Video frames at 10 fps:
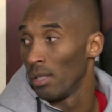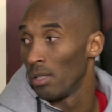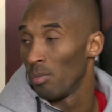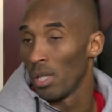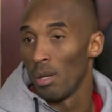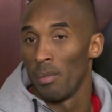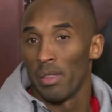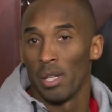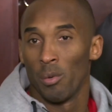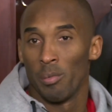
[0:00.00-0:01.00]
It's become a
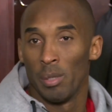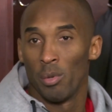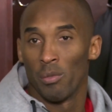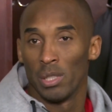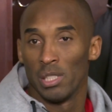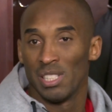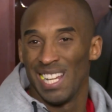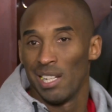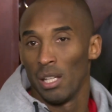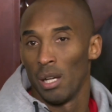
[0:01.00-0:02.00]
thing where people are really
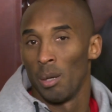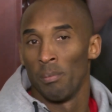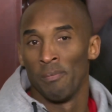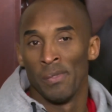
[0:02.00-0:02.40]
standing up